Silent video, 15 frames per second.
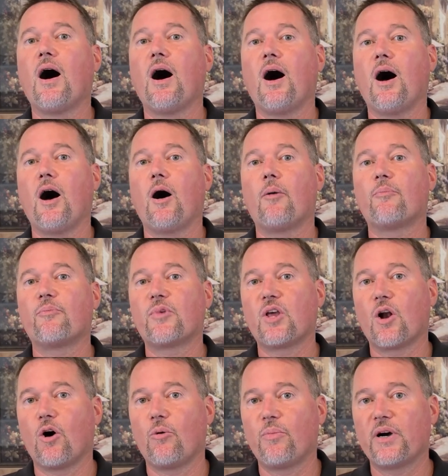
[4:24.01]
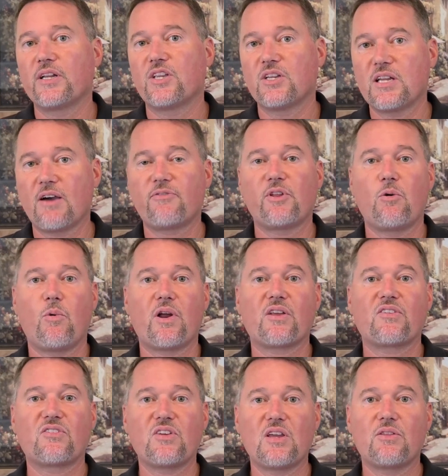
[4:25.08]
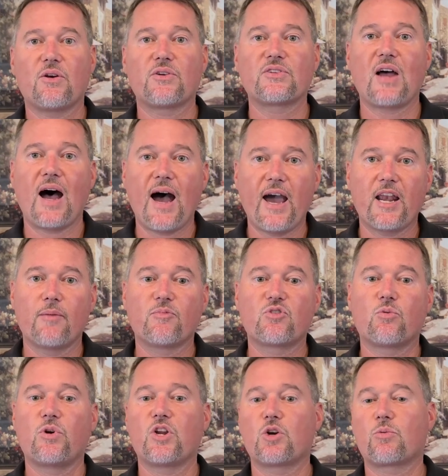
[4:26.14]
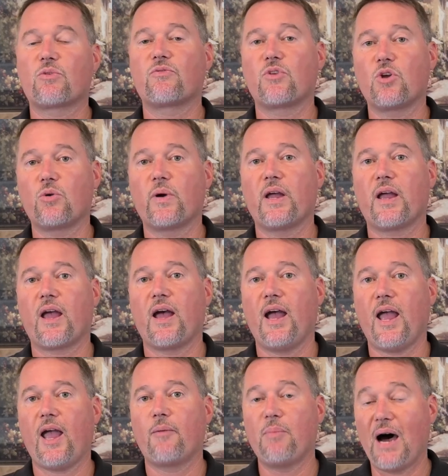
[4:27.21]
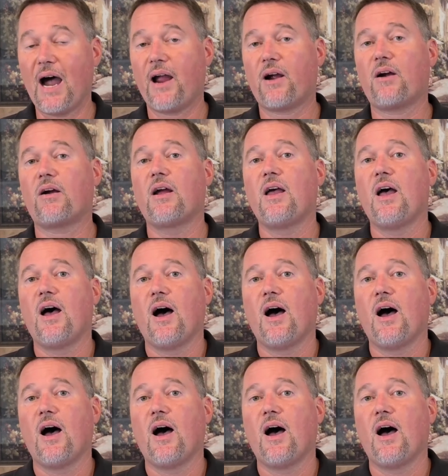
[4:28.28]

but you definitely want to see those items when you're reviewing a buyer.